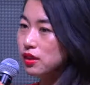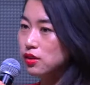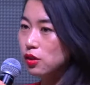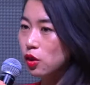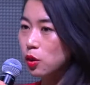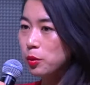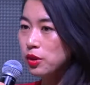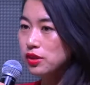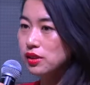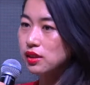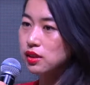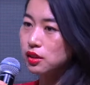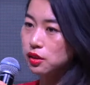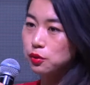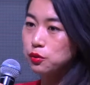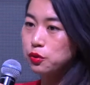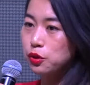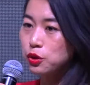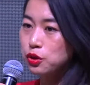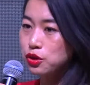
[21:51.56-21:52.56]
is almost like a
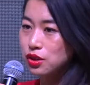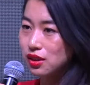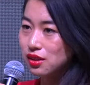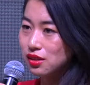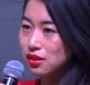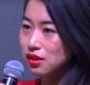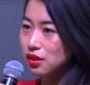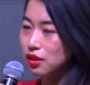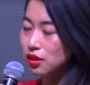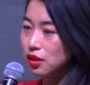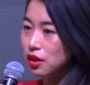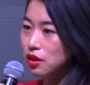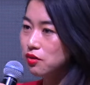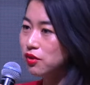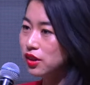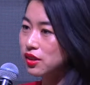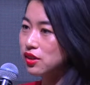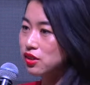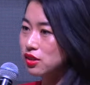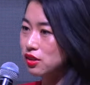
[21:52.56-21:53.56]
confusion.
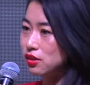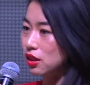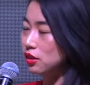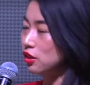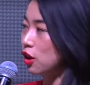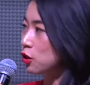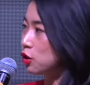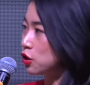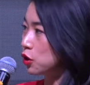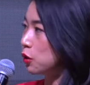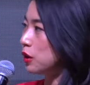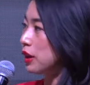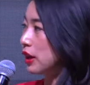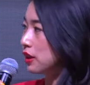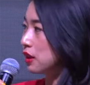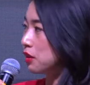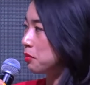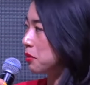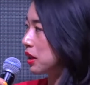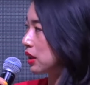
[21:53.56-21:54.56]
Investors are not
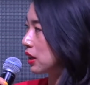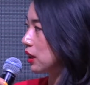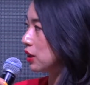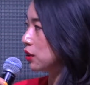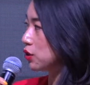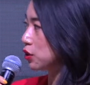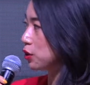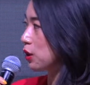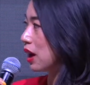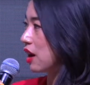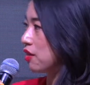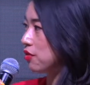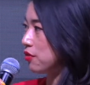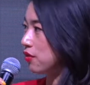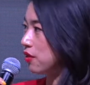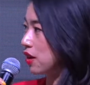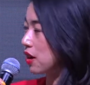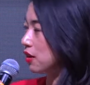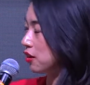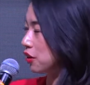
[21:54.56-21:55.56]
donating money to have
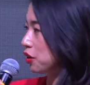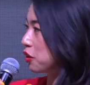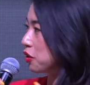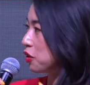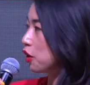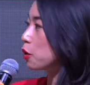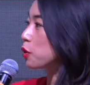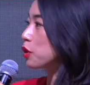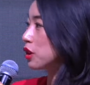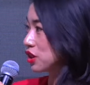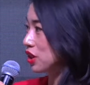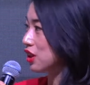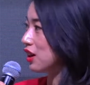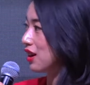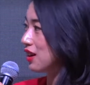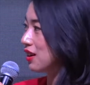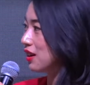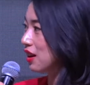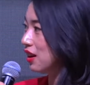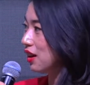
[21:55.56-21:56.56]
no
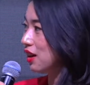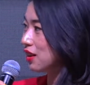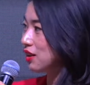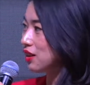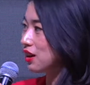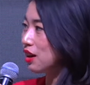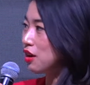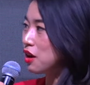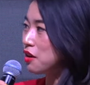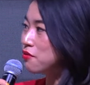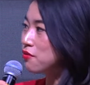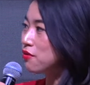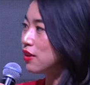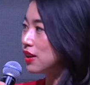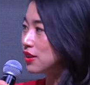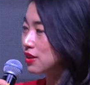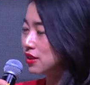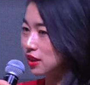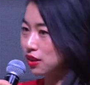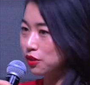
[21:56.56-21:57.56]
return. They are
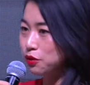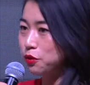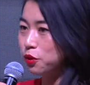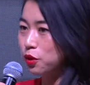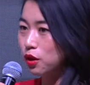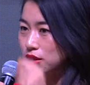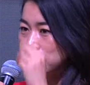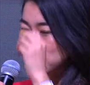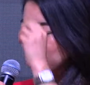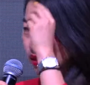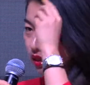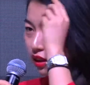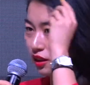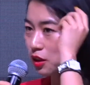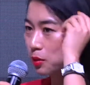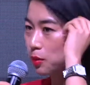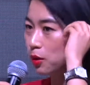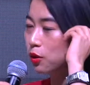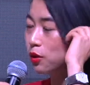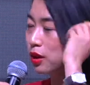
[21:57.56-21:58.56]
investing for
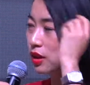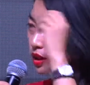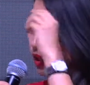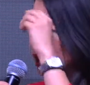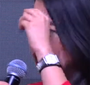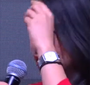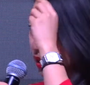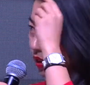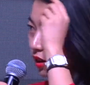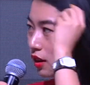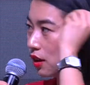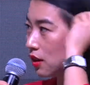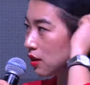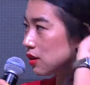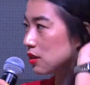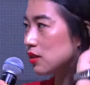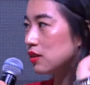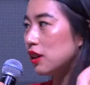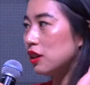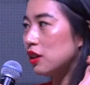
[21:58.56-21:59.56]
sustainable return.
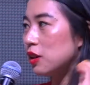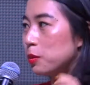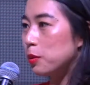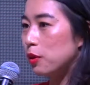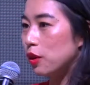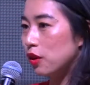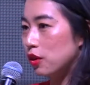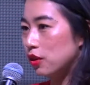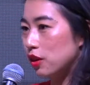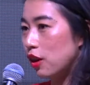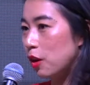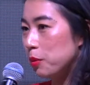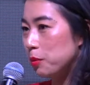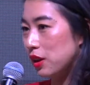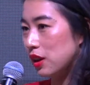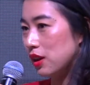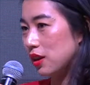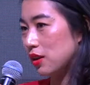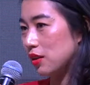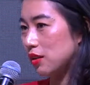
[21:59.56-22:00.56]
Sustainable not
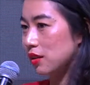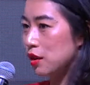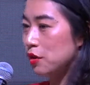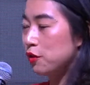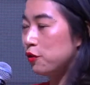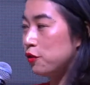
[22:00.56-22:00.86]
being